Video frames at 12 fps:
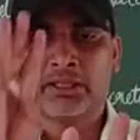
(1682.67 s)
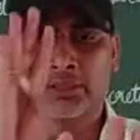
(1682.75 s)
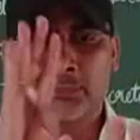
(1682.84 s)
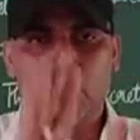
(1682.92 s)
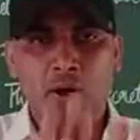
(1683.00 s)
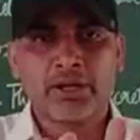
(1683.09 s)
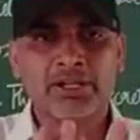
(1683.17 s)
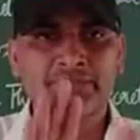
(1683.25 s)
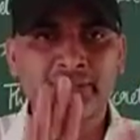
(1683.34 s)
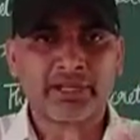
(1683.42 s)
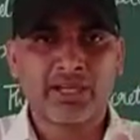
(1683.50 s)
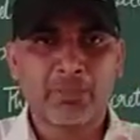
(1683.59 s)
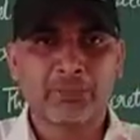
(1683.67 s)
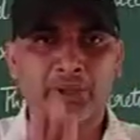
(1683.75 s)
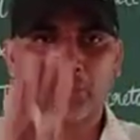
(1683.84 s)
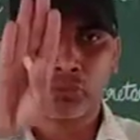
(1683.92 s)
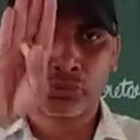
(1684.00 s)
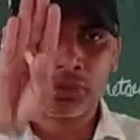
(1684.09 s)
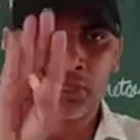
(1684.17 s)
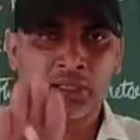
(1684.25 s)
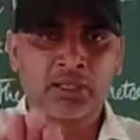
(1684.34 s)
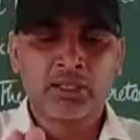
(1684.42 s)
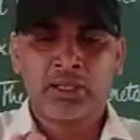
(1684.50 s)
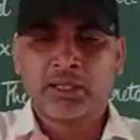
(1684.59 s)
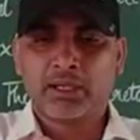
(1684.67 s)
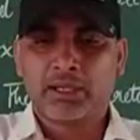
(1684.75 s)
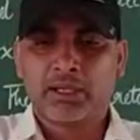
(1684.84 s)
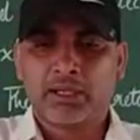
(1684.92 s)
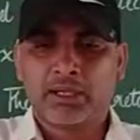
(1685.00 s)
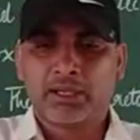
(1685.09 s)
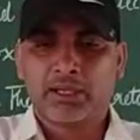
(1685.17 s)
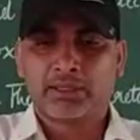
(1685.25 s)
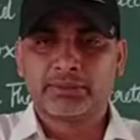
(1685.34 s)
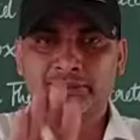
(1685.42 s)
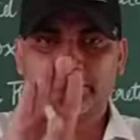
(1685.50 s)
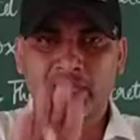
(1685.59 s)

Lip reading: The body is adapted to the